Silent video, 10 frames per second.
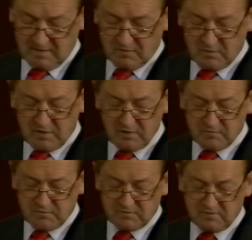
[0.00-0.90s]
We
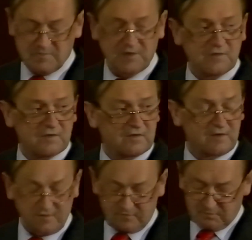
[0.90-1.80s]
hope for similar
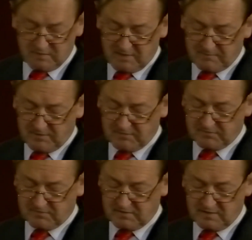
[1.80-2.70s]
success with our
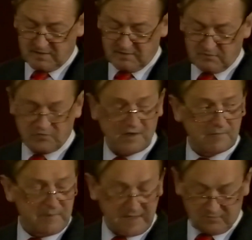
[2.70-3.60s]
pulsar car and
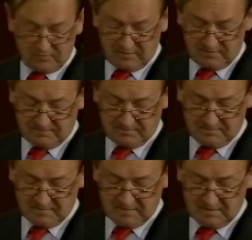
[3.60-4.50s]
truck battery.
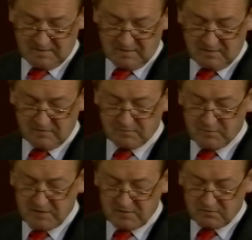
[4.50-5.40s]
This
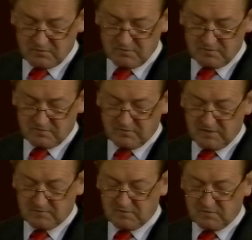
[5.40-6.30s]
breakthrough was
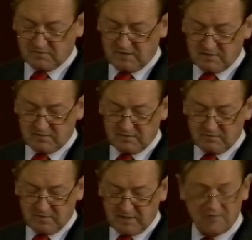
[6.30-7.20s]
developed in
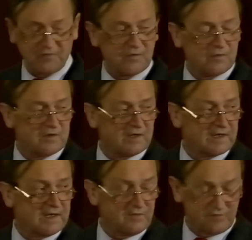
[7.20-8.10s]
Sandringham by a few
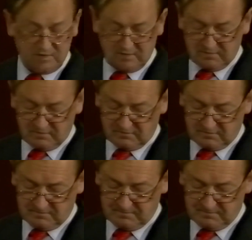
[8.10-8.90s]
young engineers.